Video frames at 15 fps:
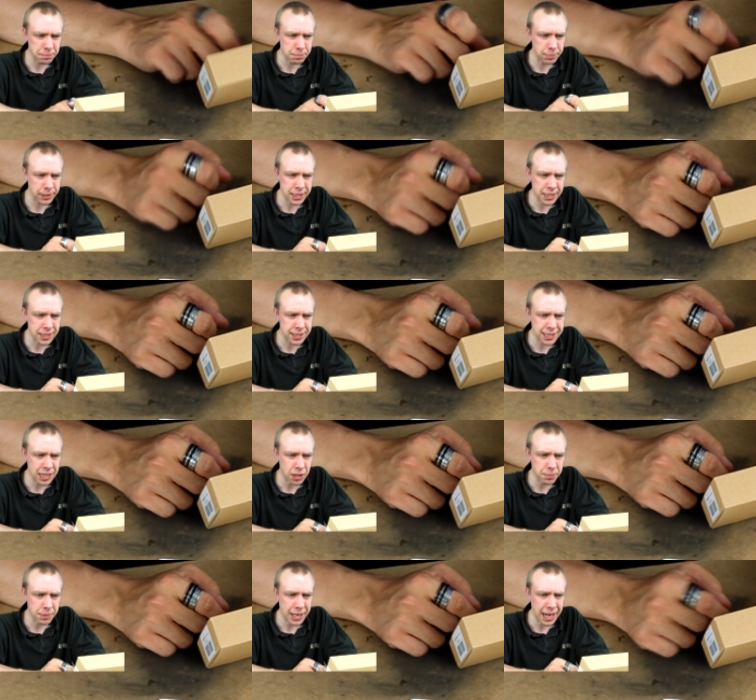Please
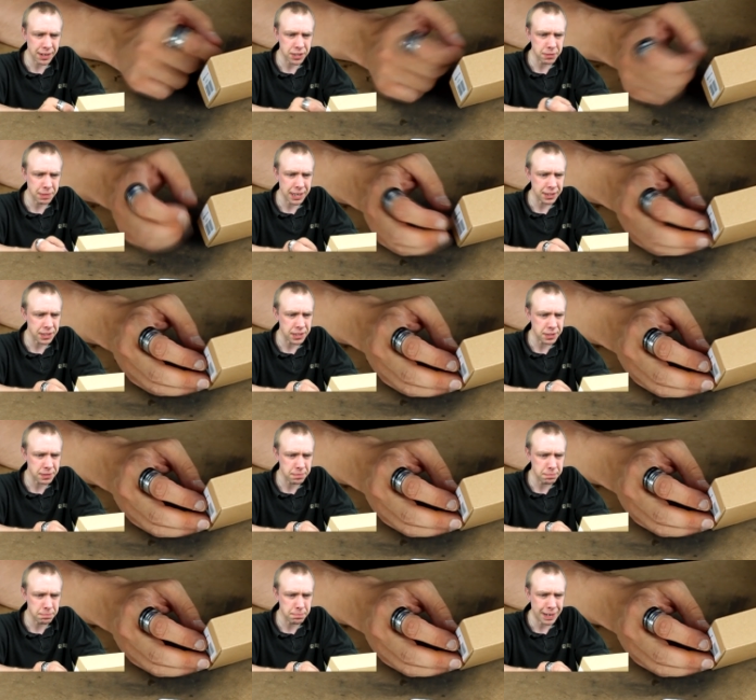tell me how to make
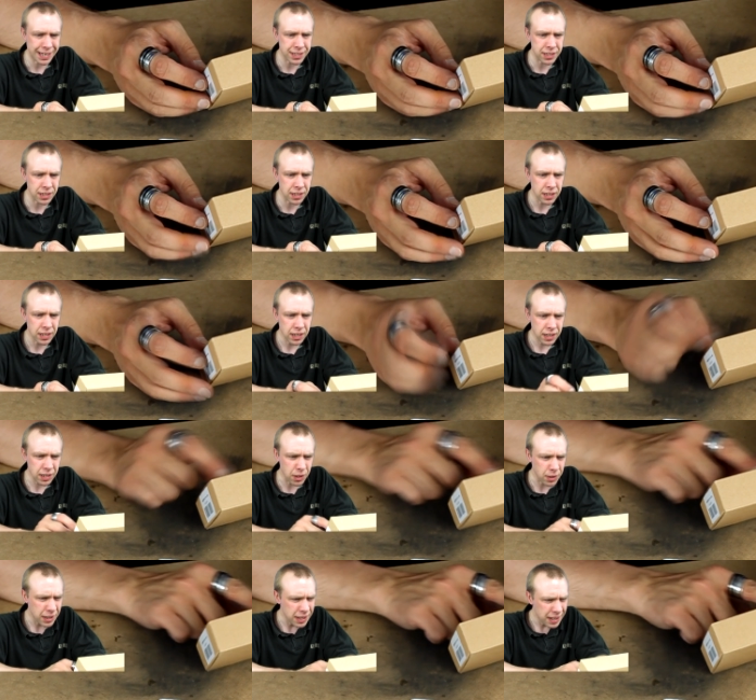this better.
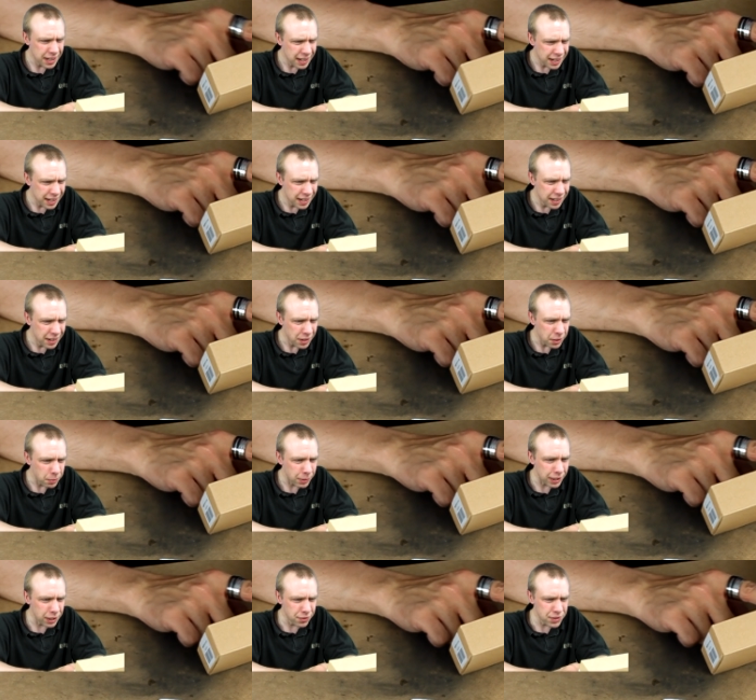No.
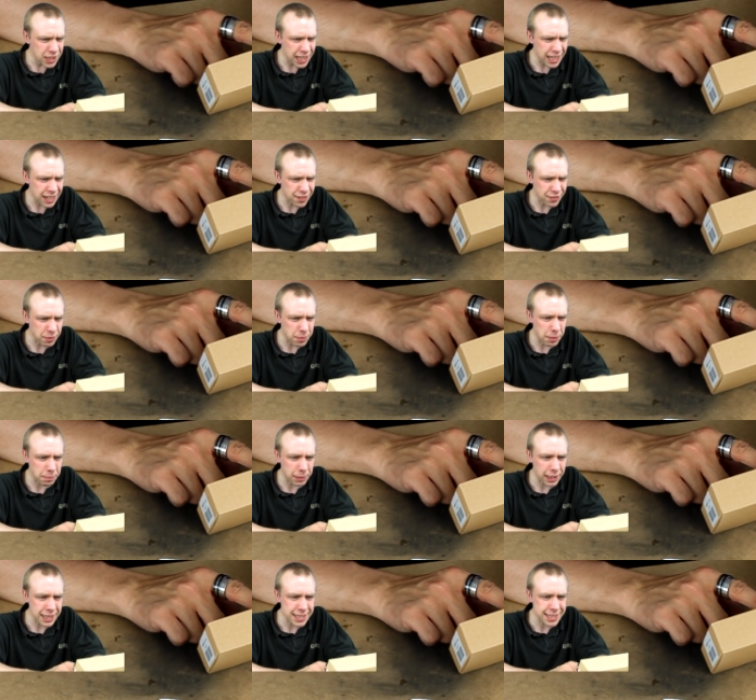We love to hear from you.
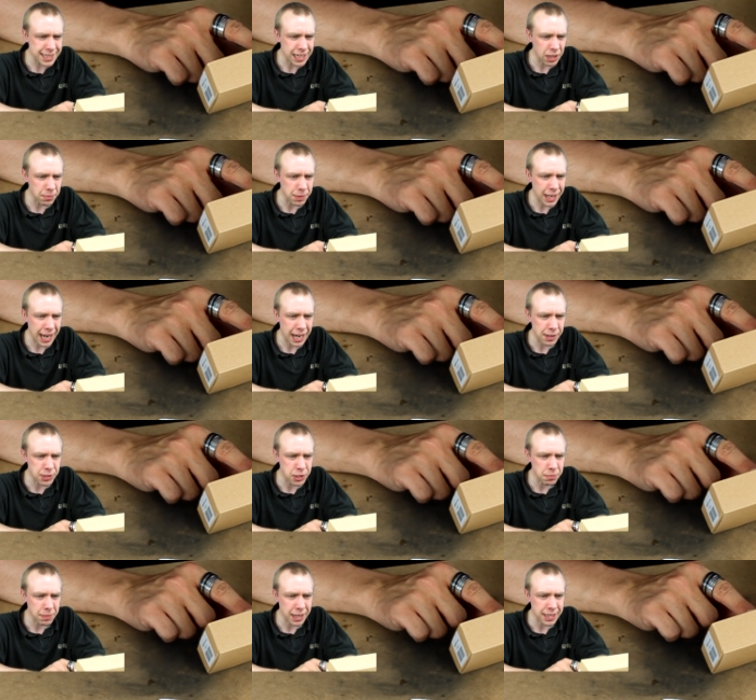Please tell me how
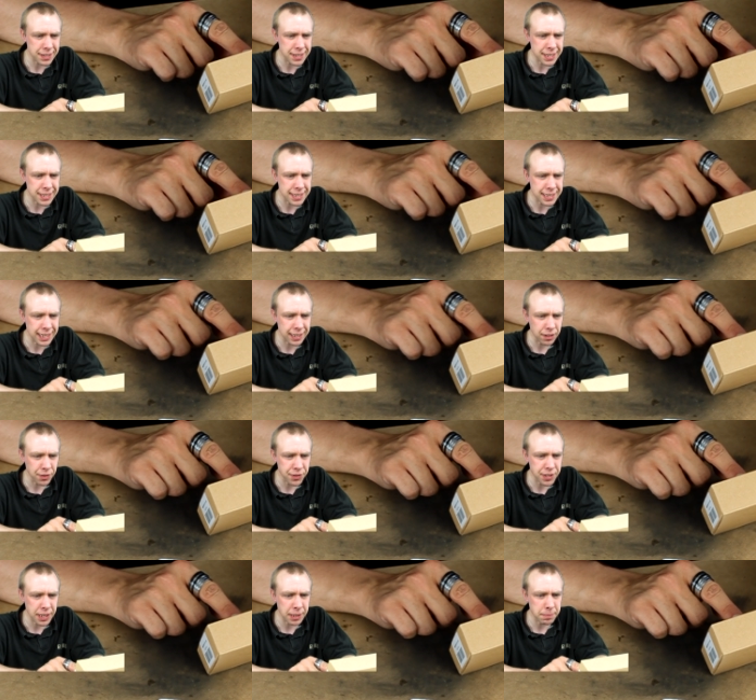to make this little
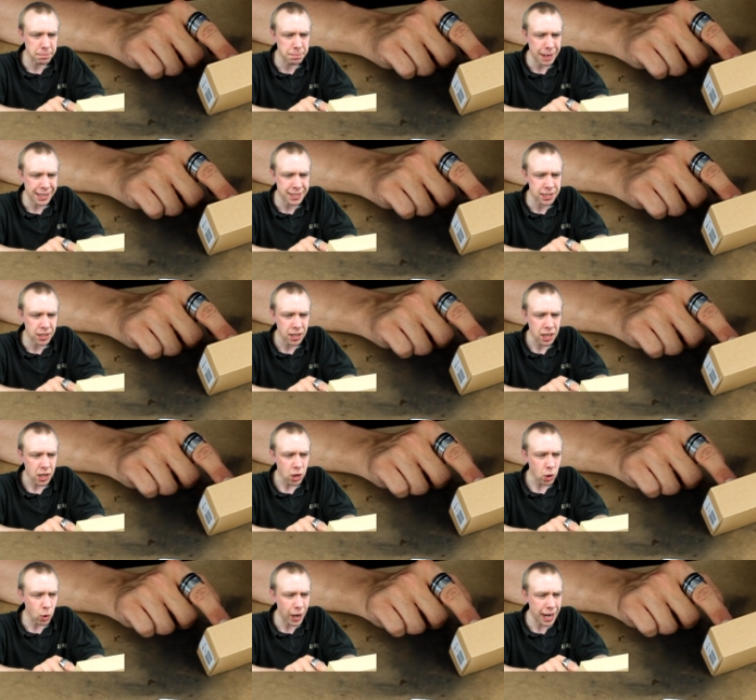thing better,
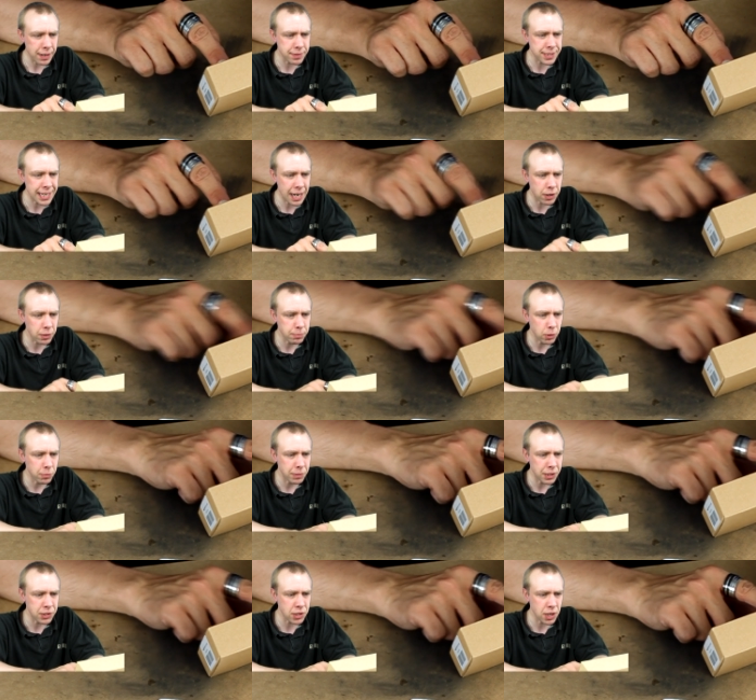or how terrible
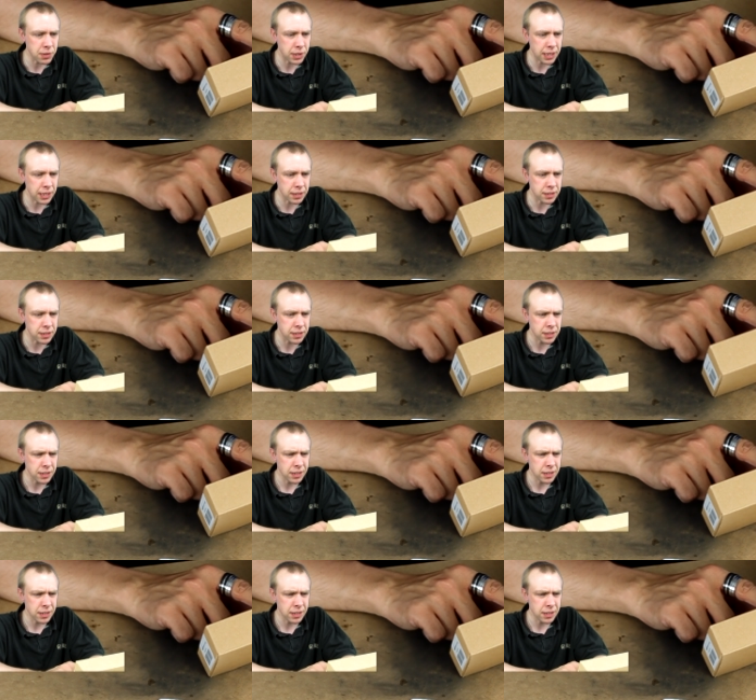my joke is.